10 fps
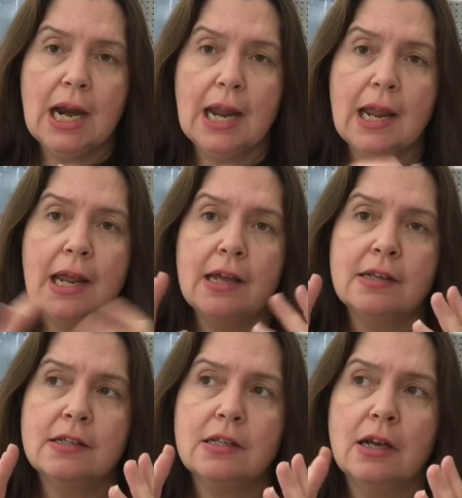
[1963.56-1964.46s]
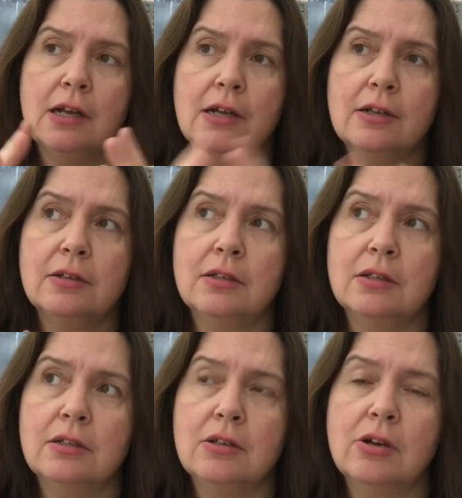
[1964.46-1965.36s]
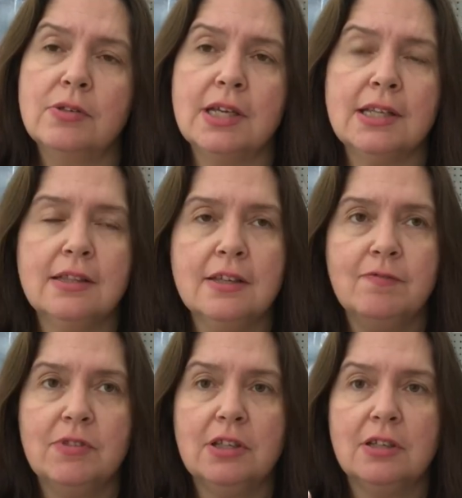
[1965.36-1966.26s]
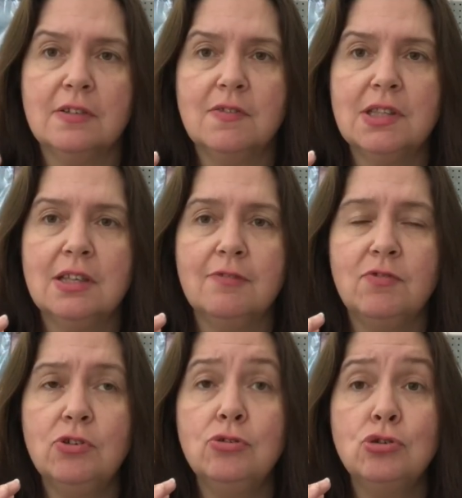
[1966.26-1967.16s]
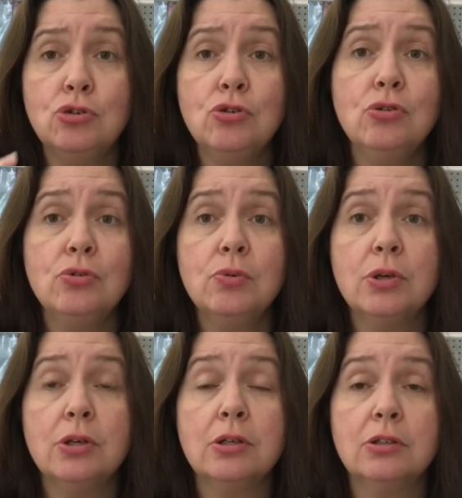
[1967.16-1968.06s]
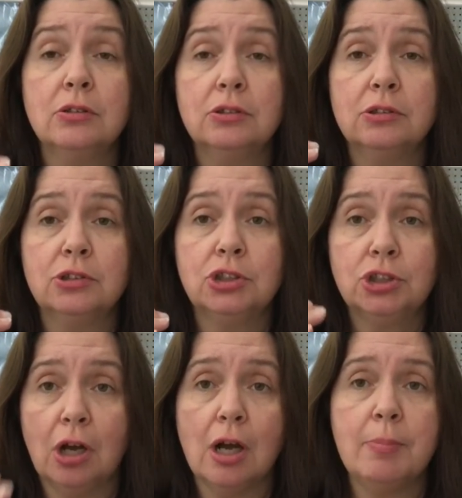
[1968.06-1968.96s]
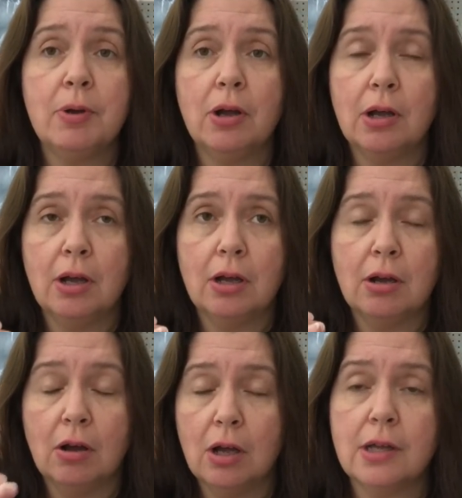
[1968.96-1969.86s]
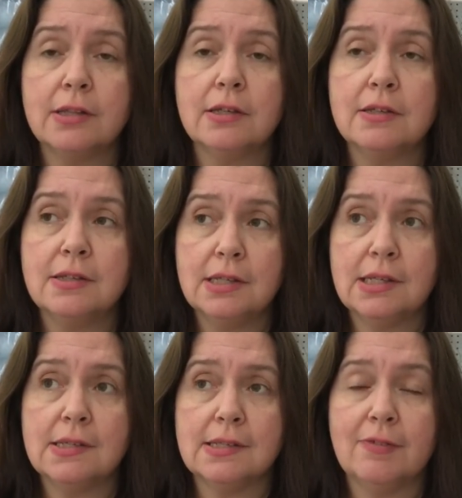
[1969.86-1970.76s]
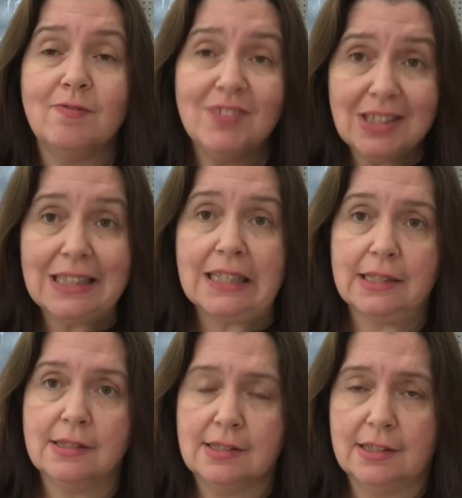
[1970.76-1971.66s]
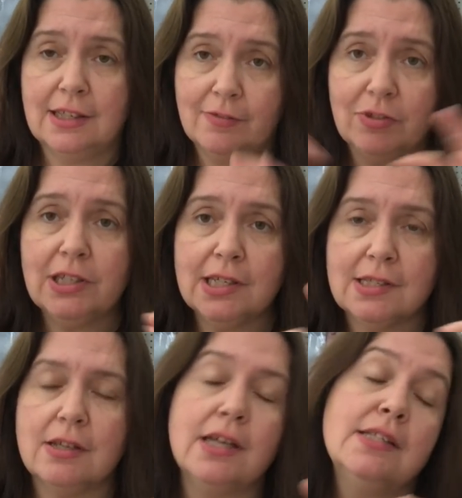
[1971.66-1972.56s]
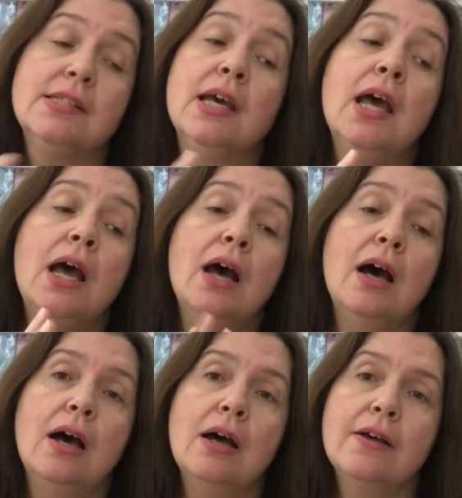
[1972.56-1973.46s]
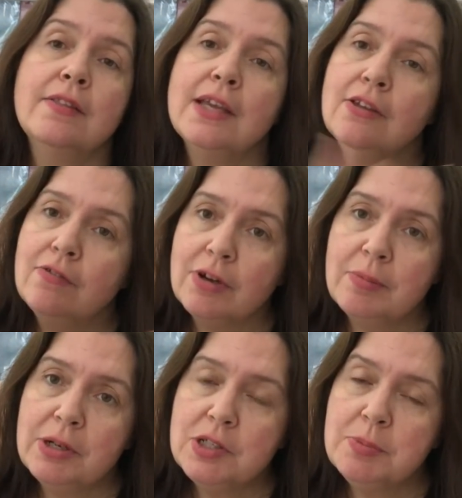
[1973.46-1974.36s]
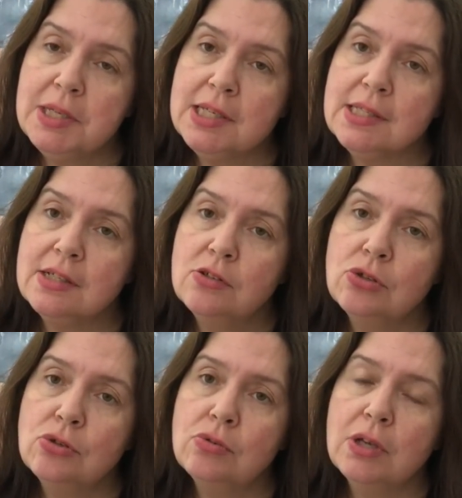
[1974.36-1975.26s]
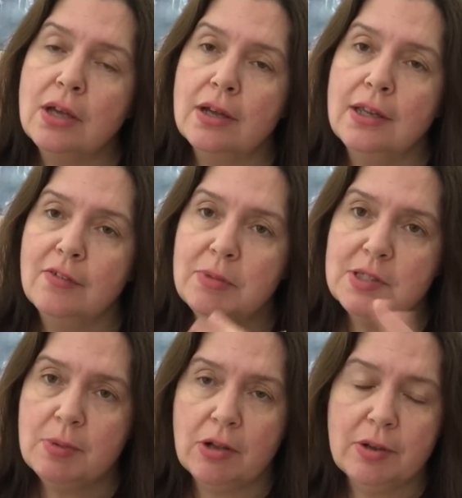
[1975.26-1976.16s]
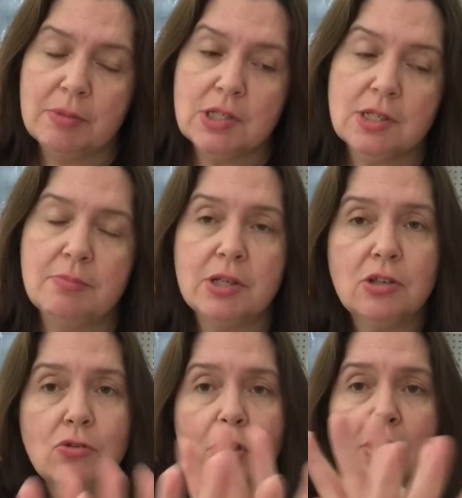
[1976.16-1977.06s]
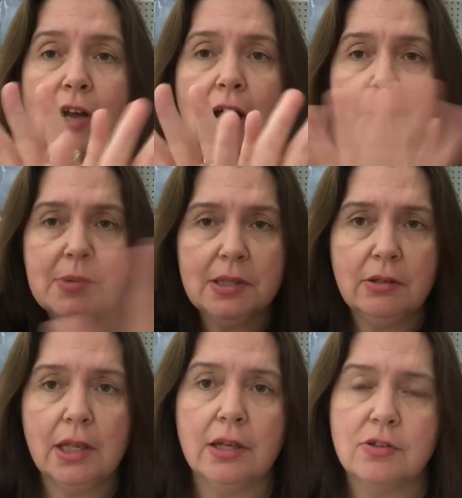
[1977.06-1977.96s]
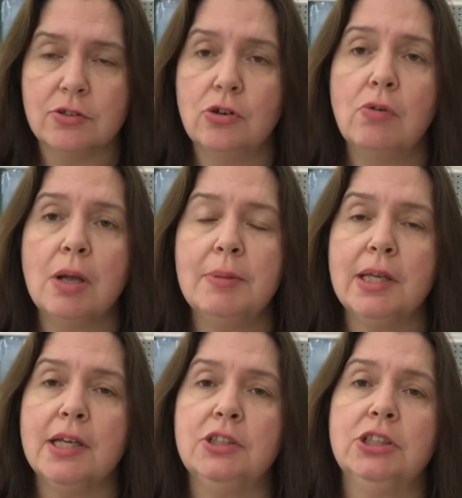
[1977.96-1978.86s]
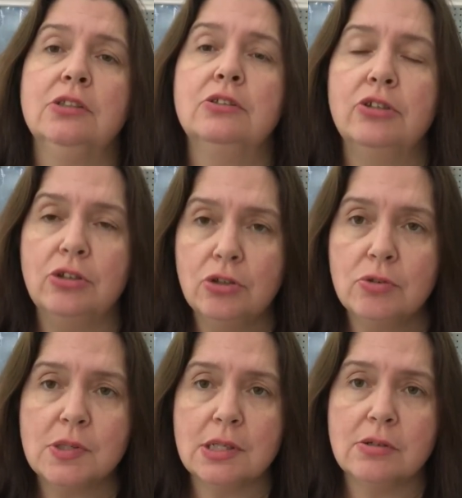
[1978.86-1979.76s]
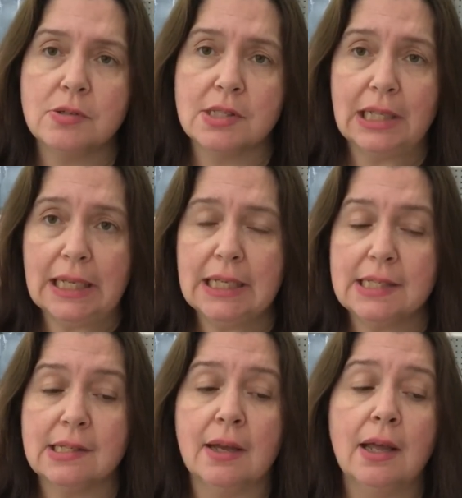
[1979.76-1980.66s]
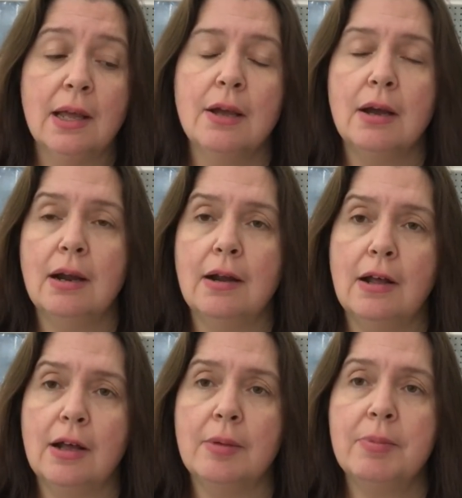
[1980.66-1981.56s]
And uh, note that if it if you do shop uh, on these affiliates, the affiliate sites, uh, thank you very much, because they do uh, give me a small commission, but you are absolutely under no obligation to use those links. Uh,